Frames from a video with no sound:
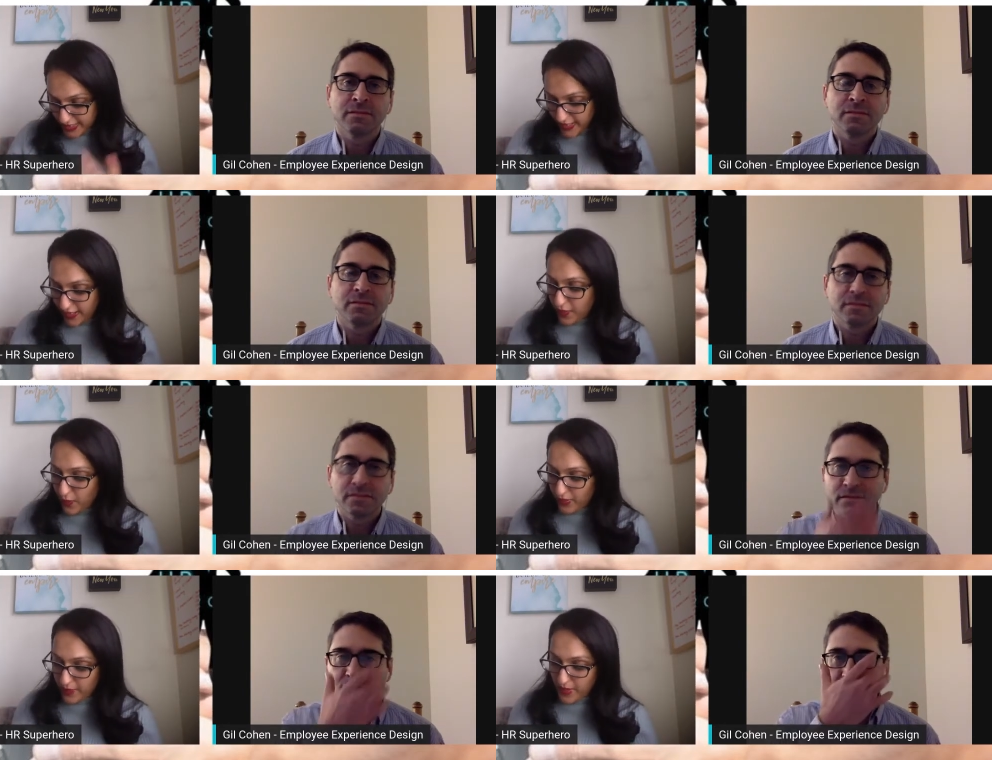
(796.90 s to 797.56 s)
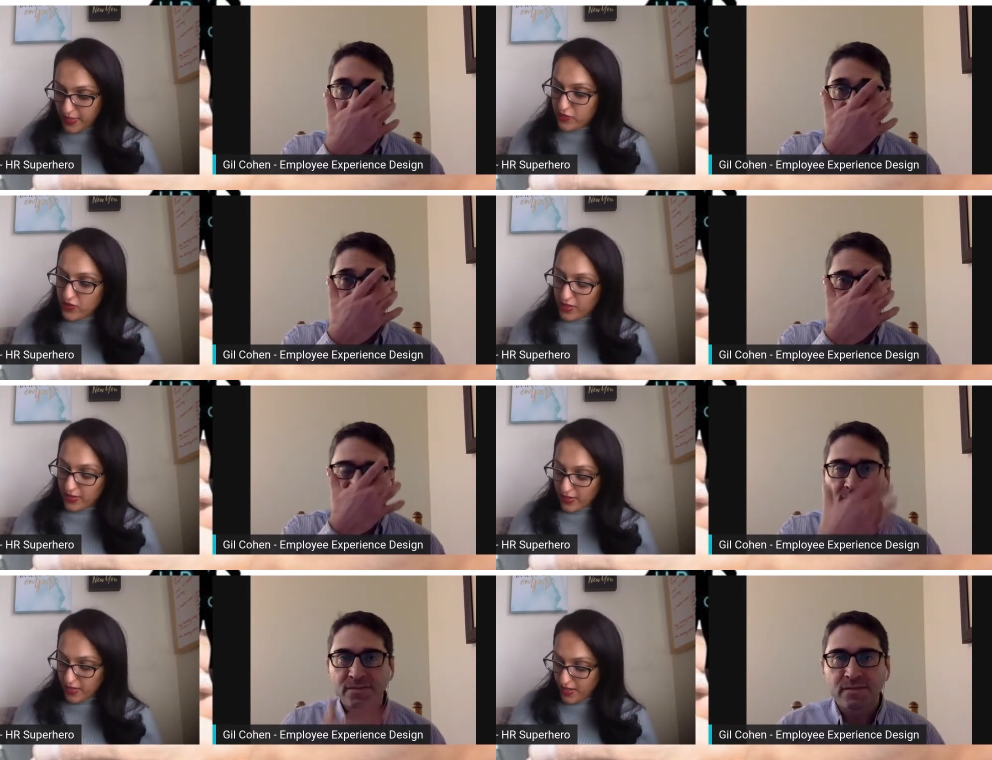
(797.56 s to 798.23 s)
Speaker 1: that I want to
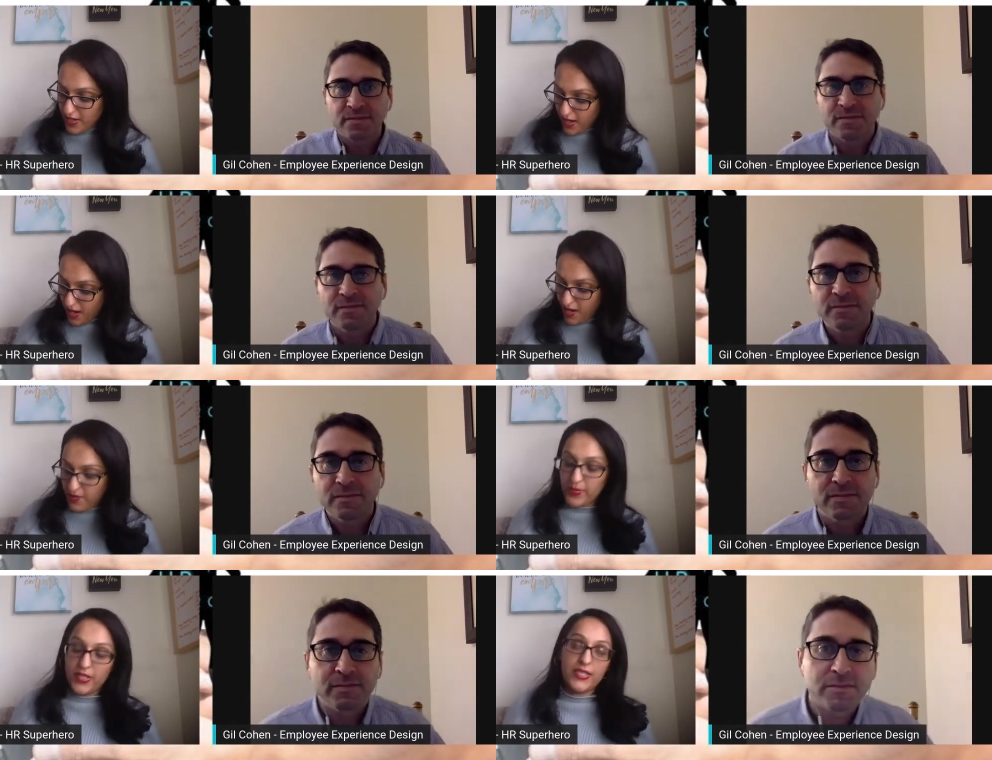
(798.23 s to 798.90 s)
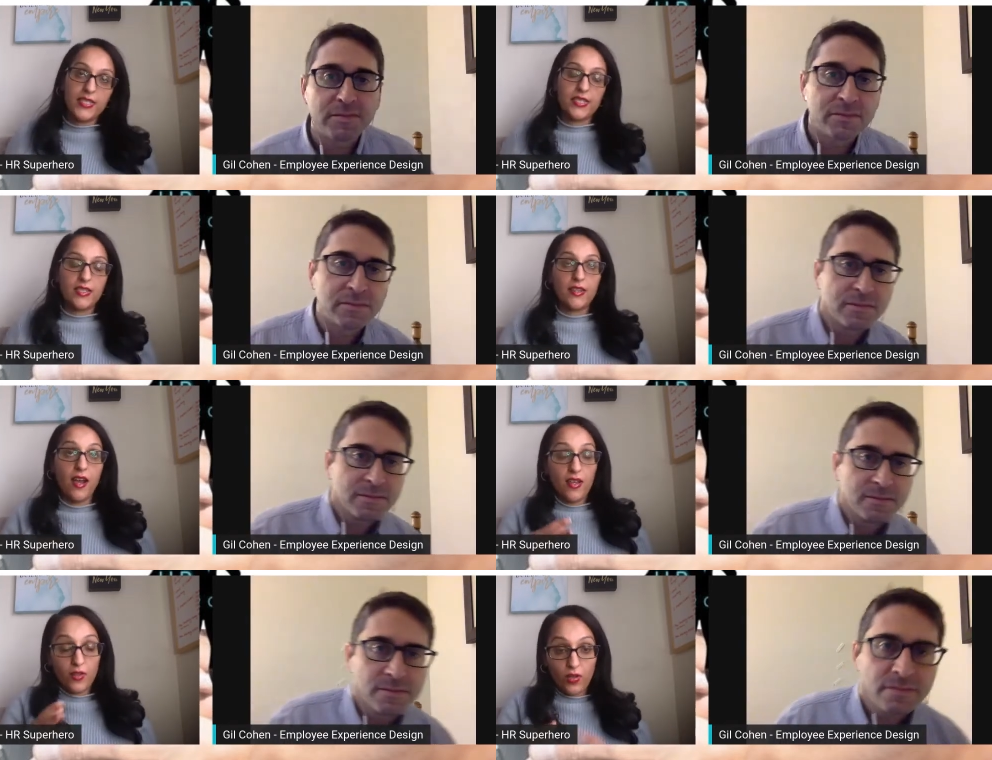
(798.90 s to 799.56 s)
mention because um,
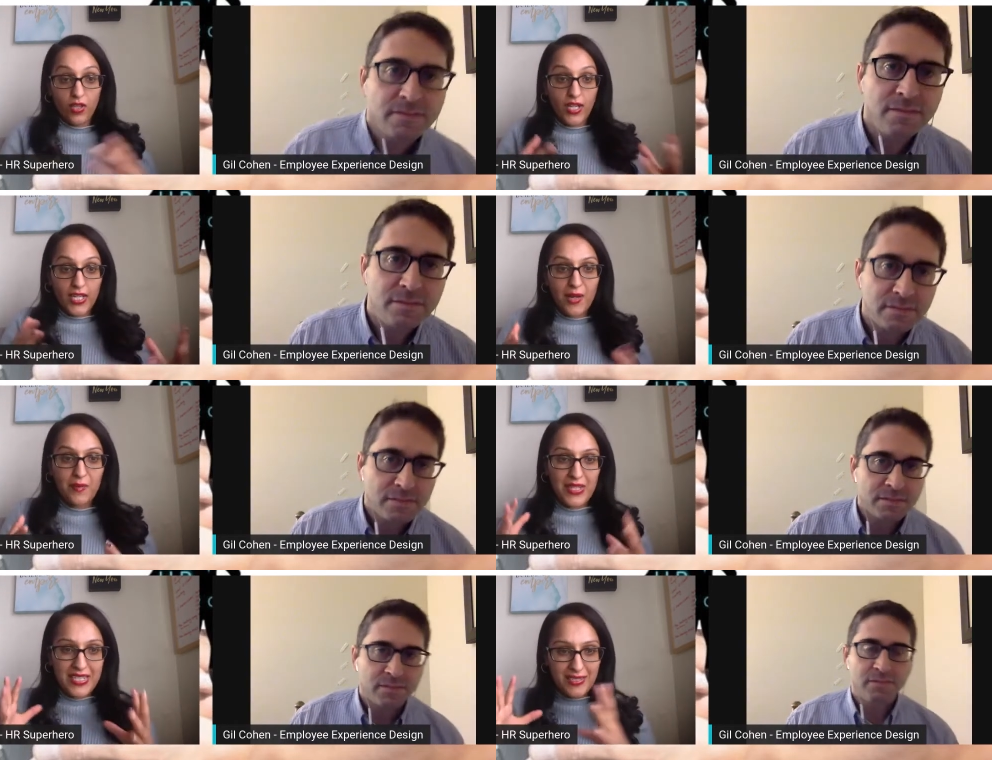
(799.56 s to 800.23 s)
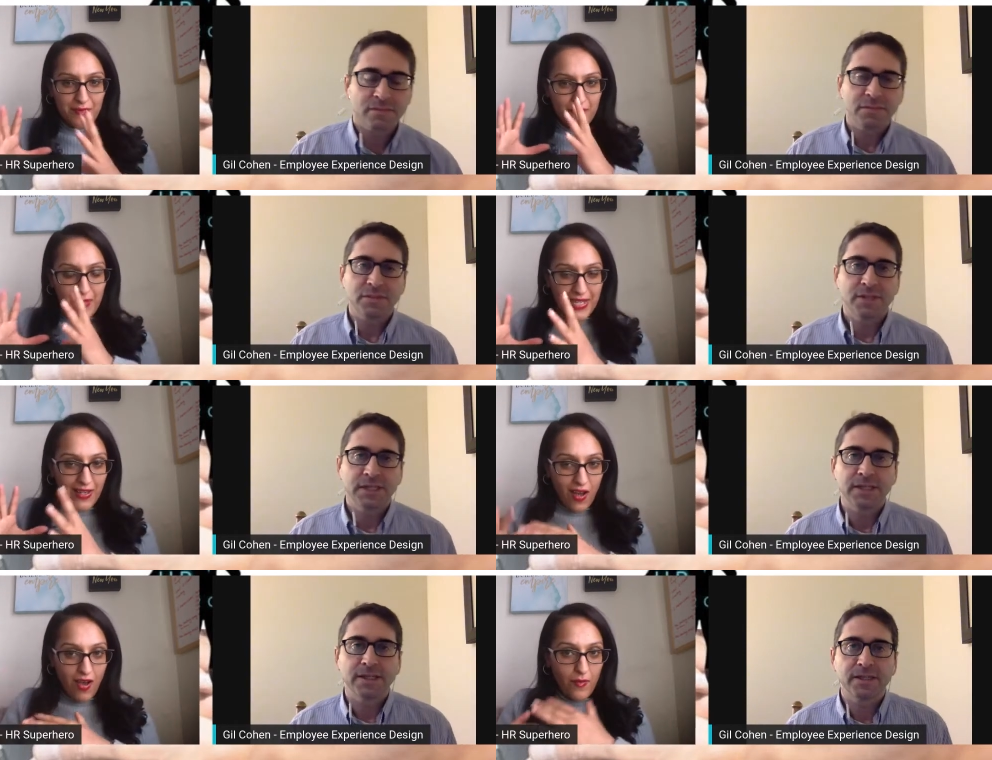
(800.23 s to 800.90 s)
I know a lot of companies may
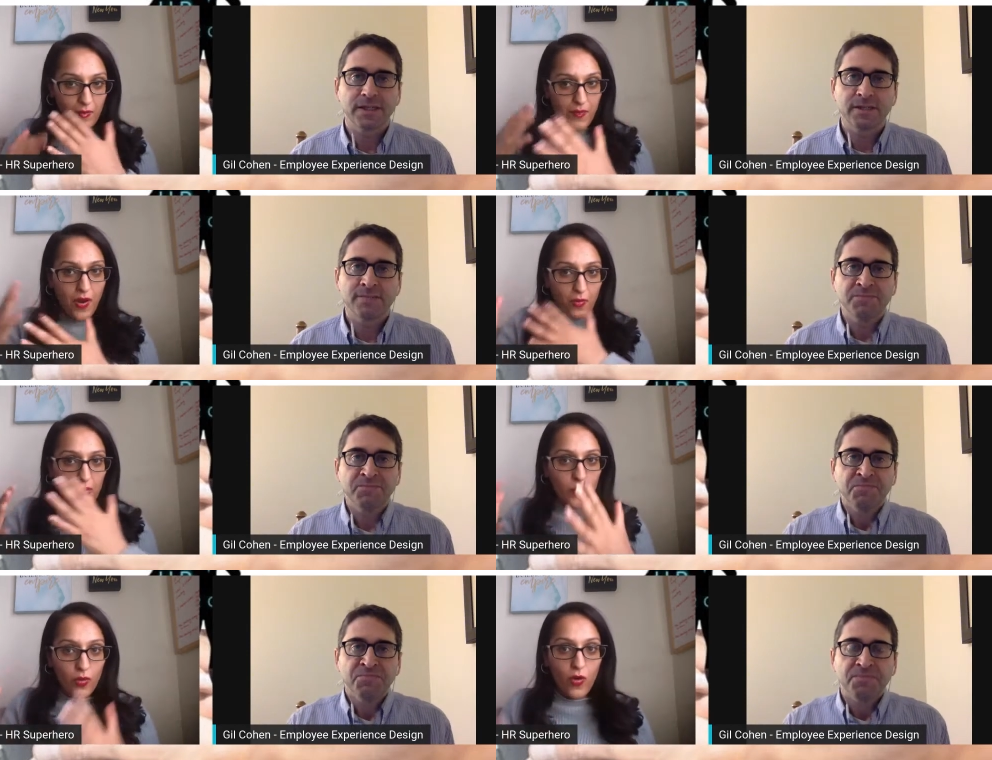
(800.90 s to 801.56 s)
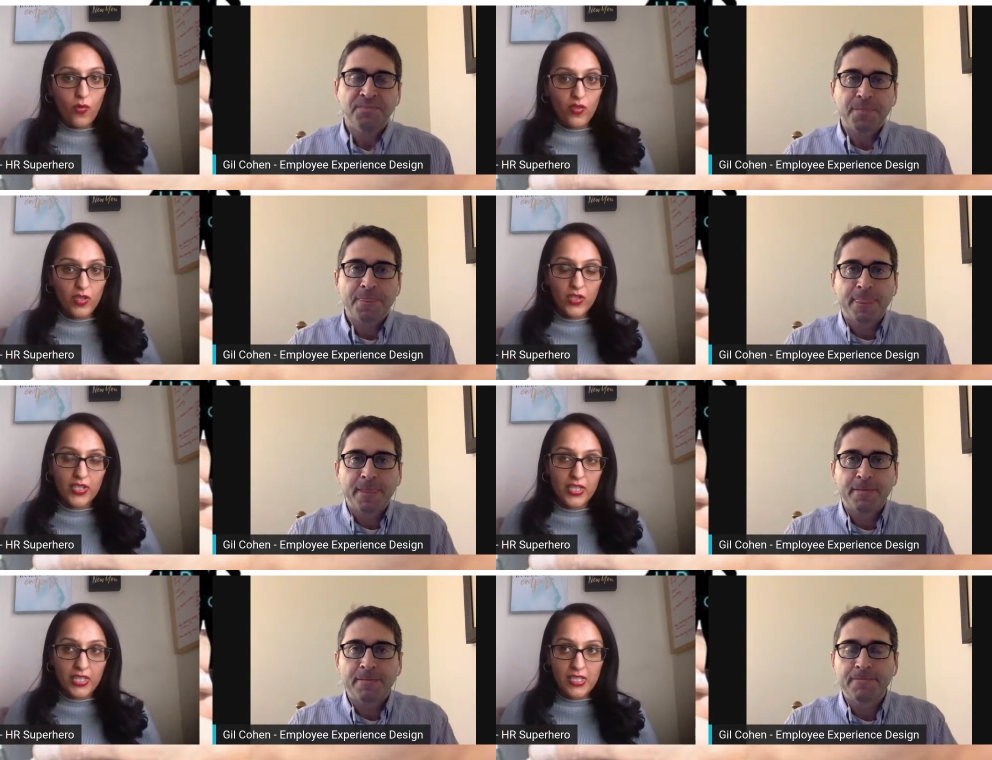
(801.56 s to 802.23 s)
not probably will
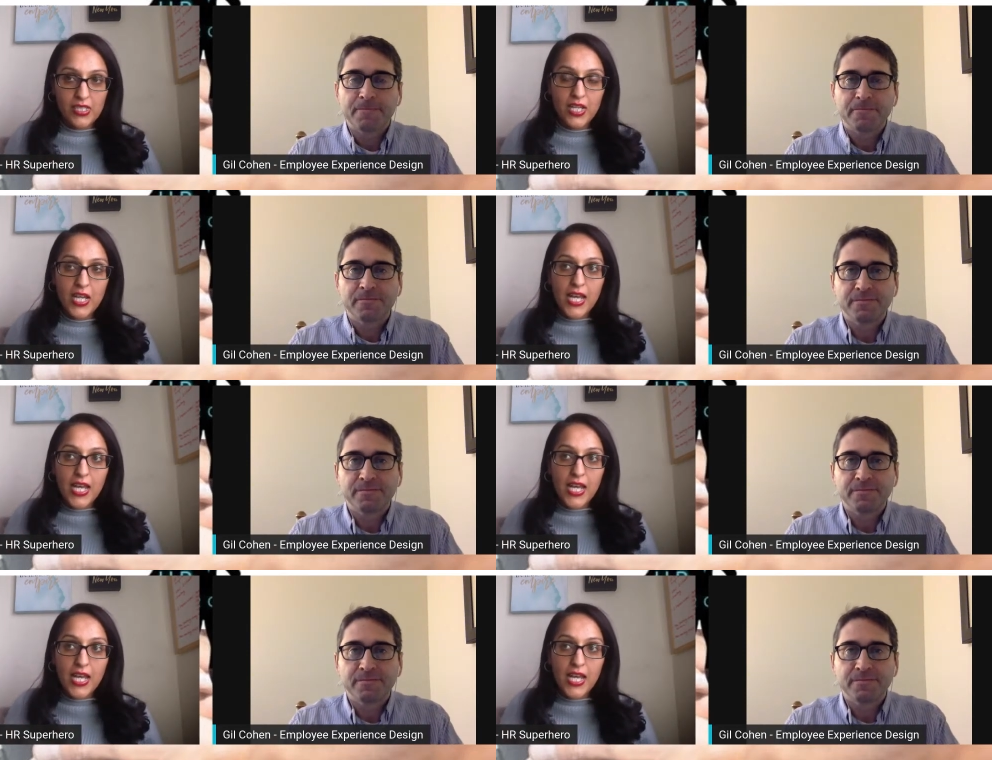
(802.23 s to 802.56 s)
overlook this.